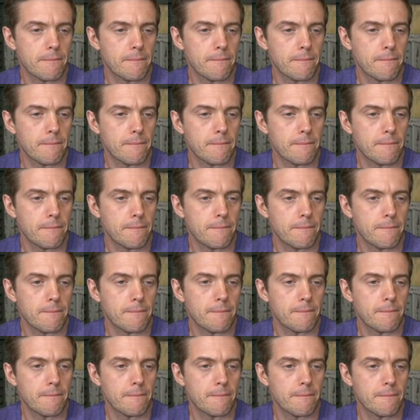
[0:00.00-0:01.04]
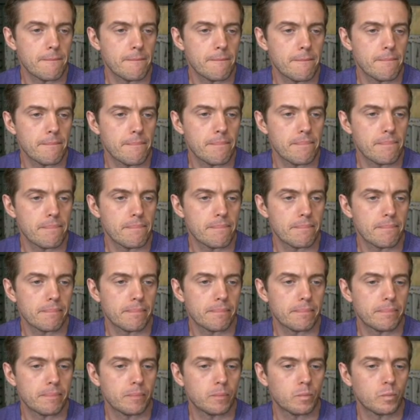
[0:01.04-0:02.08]

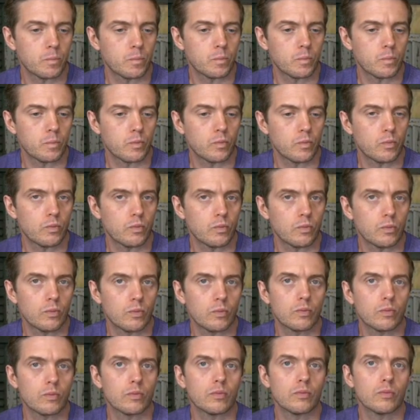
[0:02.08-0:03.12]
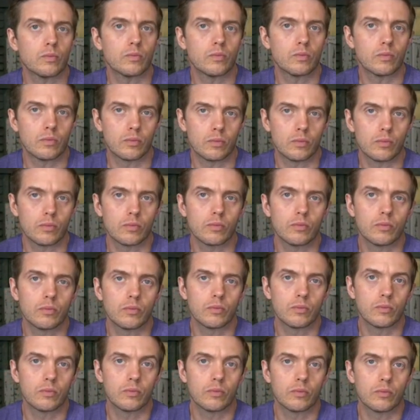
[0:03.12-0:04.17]

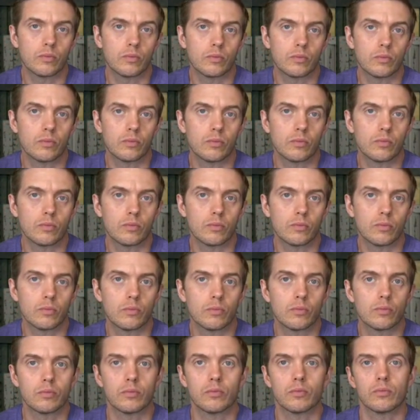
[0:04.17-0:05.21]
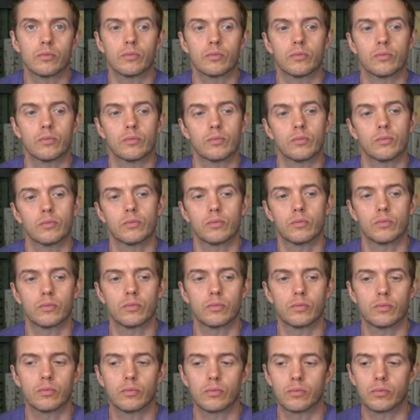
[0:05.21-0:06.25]

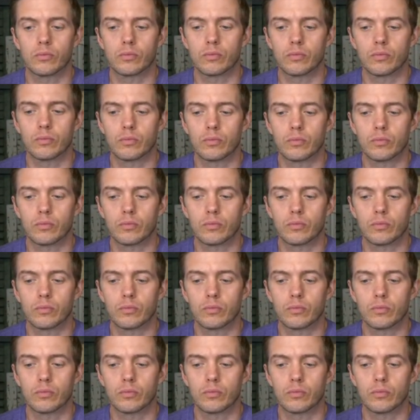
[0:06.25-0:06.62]
The person shown says nothing.